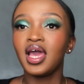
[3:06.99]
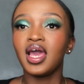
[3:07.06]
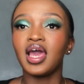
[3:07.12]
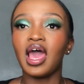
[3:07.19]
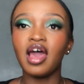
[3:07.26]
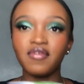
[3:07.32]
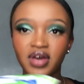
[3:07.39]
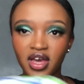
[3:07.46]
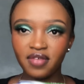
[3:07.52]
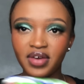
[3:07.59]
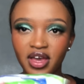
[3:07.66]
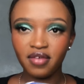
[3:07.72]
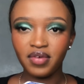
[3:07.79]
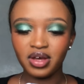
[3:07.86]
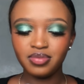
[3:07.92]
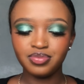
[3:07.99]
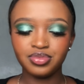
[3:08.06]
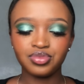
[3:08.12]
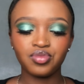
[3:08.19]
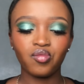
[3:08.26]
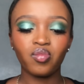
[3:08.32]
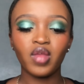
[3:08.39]
Ever.
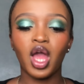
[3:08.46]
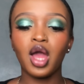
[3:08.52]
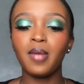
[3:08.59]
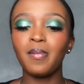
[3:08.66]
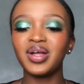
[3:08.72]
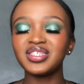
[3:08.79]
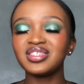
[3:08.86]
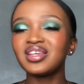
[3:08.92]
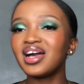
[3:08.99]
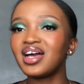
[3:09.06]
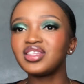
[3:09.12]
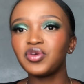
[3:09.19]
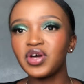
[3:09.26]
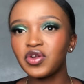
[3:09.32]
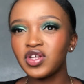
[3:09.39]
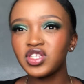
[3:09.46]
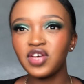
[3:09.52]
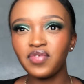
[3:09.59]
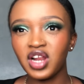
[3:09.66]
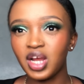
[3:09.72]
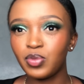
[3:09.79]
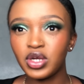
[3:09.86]
But they were not
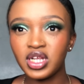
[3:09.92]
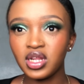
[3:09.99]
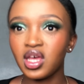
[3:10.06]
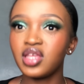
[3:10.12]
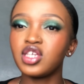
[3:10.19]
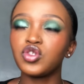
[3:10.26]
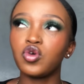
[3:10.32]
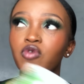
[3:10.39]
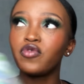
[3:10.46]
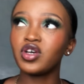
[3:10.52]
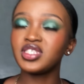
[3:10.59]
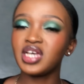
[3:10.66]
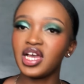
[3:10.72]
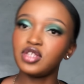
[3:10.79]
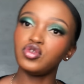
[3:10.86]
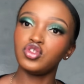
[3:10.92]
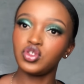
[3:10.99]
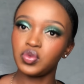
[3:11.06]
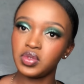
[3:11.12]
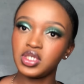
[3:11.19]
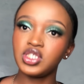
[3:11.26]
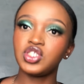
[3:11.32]
available in Kenya, so of course I had to
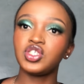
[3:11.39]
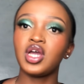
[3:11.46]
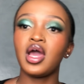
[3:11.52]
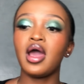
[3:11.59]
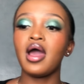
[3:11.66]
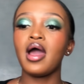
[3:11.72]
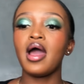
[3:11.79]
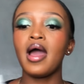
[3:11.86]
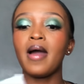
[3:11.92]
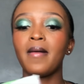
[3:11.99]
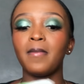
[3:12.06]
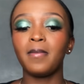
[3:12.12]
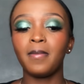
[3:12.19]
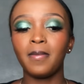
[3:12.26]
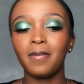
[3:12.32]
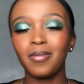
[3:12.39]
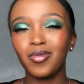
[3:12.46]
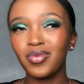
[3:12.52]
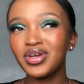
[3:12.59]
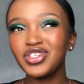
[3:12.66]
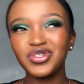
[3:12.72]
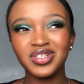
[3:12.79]
switch.
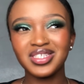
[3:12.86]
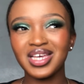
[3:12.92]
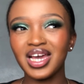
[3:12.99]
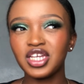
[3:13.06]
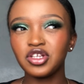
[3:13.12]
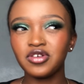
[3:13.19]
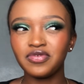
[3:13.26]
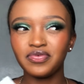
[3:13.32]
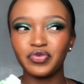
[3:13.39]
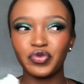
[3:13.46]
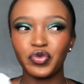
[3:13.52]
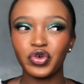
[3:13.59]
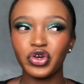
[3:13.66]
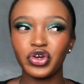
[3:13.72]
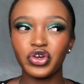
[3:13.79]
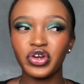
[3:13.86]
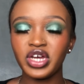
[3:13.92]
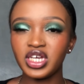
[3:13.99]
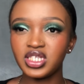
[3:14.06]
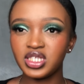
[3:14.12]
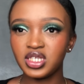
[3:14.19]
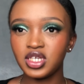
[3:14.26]
Which was kind of
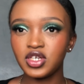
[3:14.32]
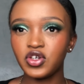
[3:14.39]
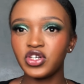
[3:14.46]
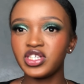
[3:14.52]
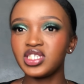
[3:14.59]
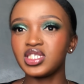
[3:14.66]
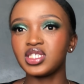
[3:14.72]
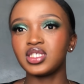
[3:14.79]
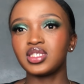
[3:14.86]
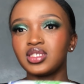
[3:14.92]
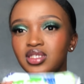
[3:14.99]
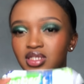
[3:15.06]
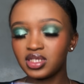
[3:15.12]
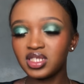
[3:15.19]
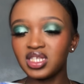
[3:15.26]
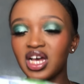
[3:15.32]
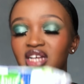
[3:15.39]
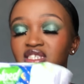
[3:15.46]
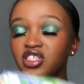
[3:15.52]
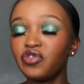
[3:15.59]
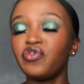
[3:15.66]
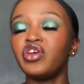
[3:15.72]
crazy, because these are
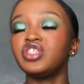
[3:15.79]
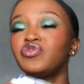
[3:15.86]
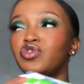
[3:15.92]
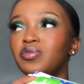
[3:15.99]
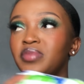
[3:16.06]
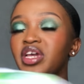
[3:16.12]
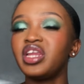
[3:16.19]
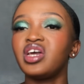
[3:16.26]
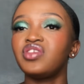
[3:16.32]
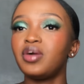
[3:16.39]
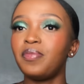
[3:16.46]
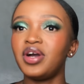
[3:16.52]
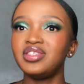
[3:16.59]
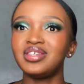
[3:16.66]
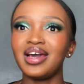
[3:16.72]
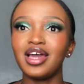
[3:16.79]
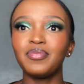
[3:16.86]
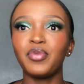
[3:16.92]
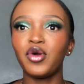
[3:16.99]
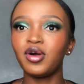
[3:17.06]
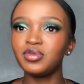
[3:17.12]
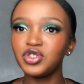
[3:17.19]
different from any other pads. I
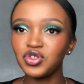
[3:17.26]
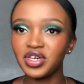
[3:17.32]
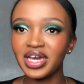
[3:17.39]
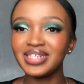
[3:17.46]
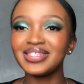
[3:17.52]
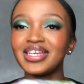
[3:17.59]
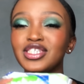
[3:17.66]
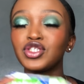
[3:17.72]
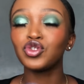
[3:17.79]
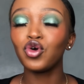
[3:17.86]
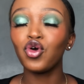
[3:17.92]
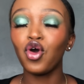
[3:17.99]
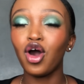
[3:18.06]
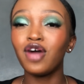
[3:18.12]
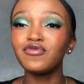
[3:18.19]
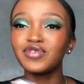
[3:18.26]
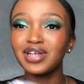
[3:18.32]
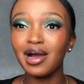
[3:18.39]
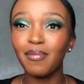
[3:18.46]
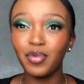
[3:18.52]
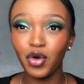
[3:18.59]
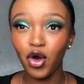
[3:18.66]
promise you guys, they are so
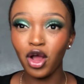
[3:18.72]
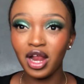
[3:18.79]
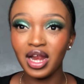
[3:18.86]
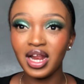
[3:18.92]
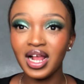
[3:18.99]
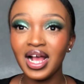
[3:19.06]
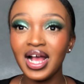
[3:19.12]
comfortable.